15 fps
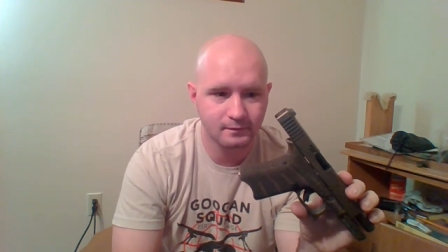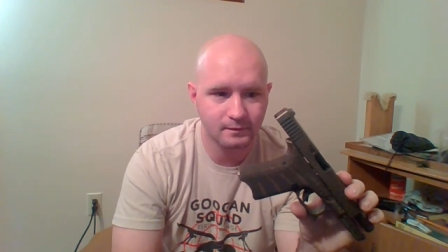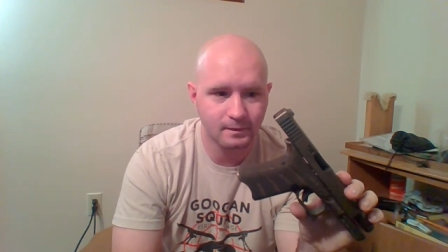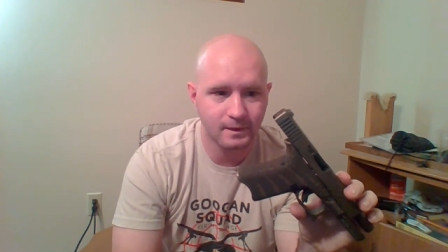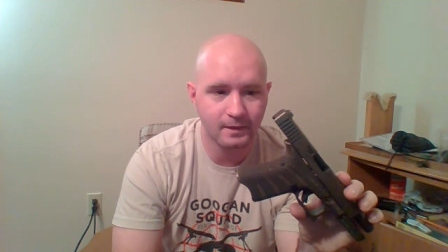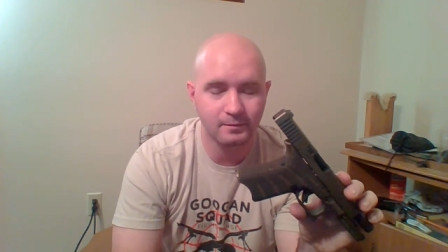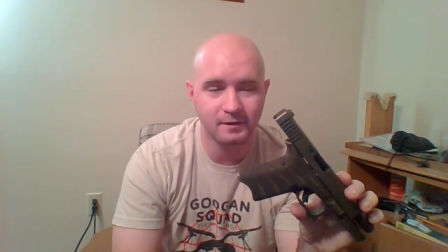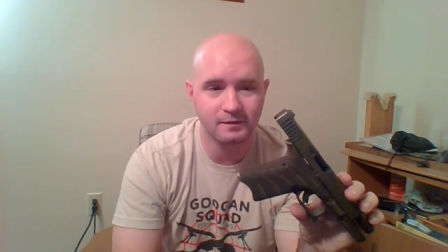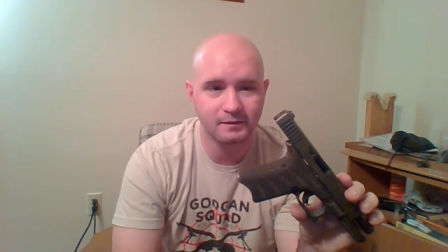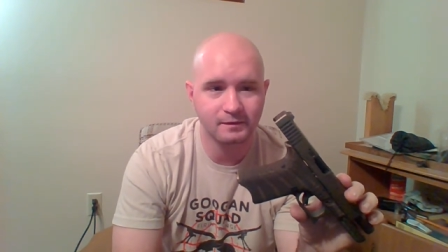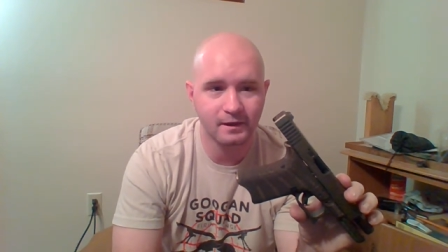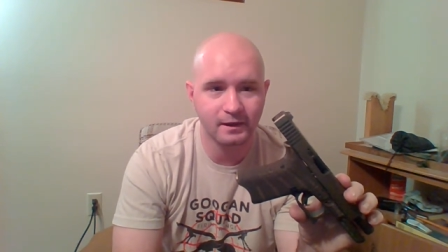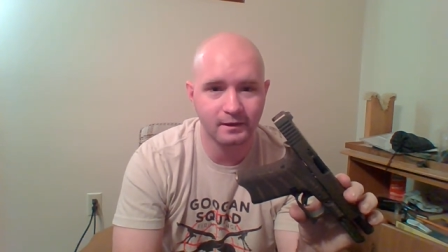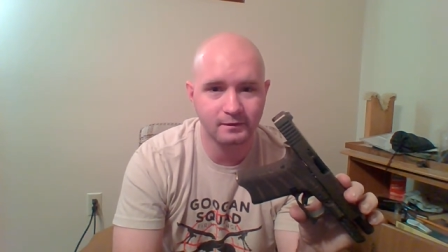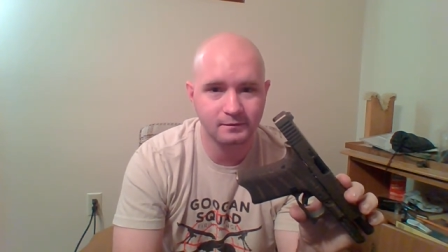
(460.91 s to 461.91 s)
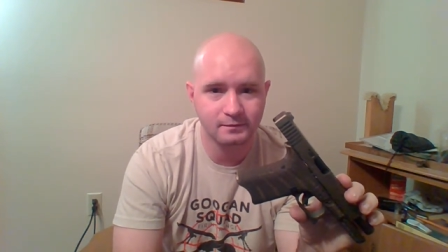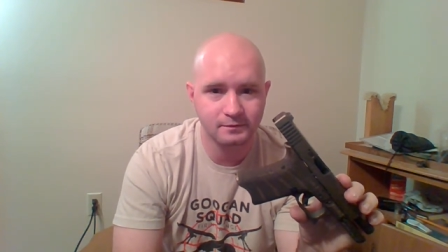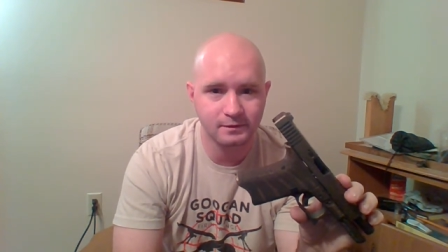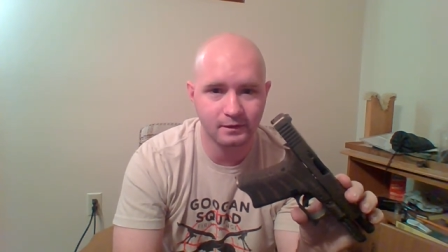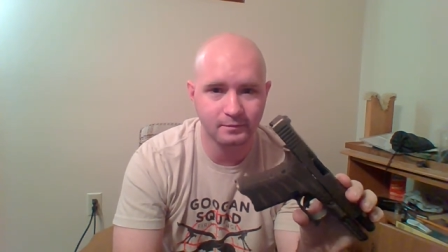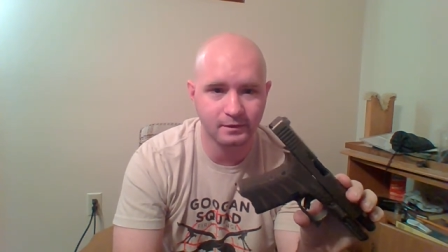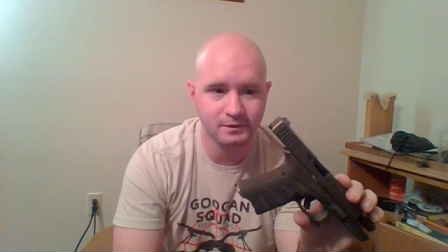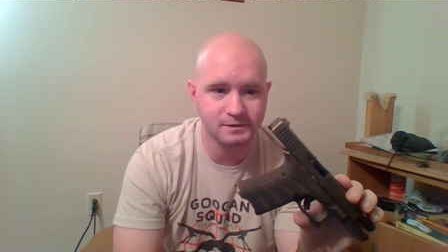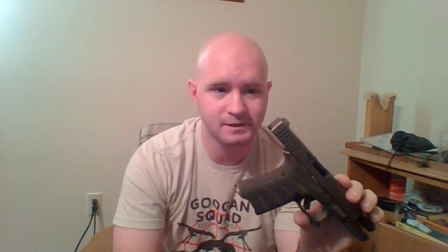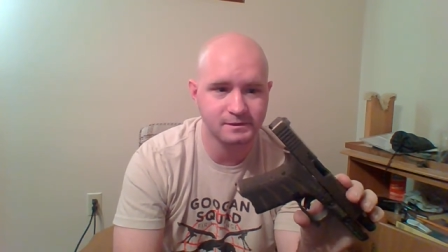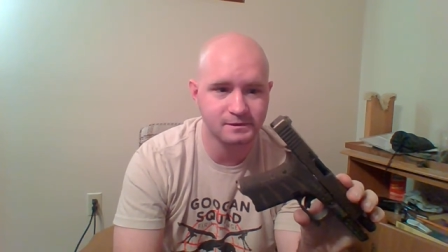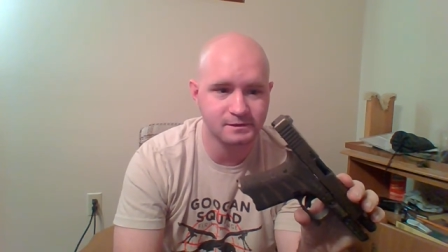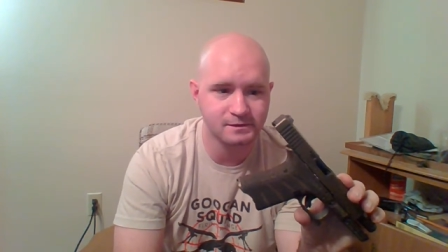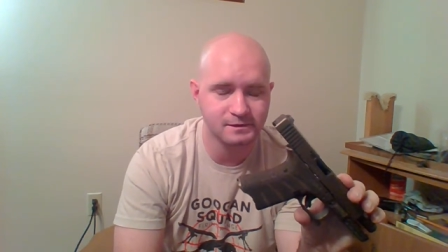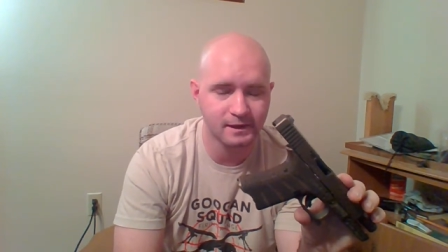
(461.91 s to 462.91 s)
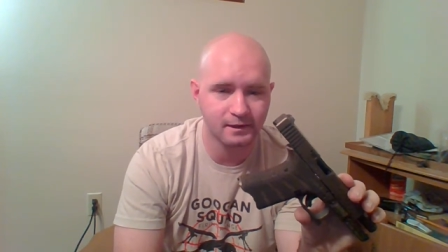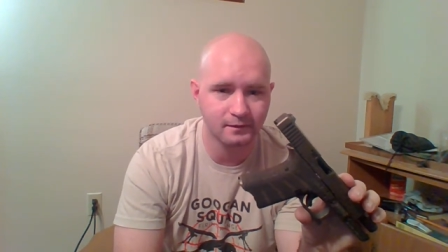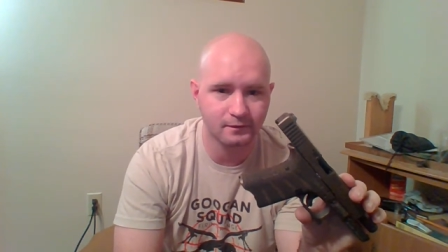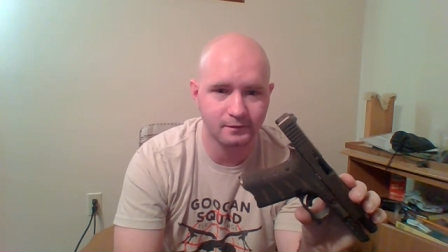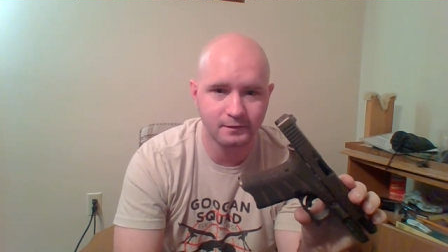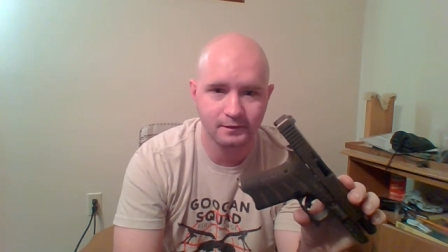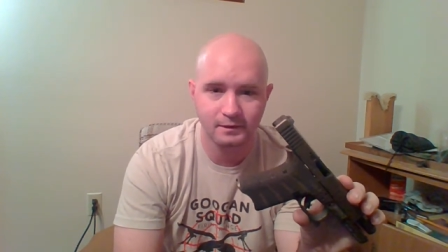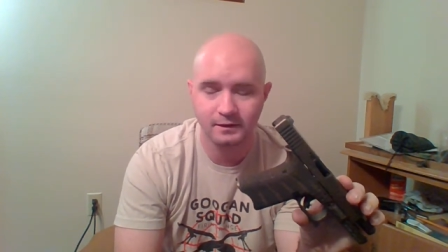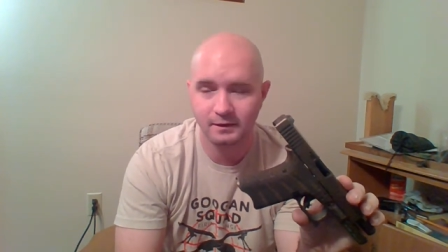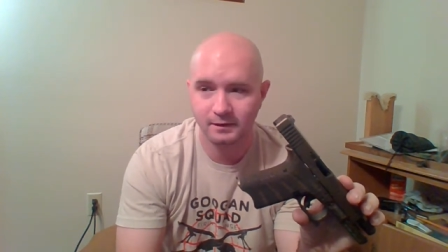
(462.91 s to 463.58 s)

That being said, talking about chasing standards,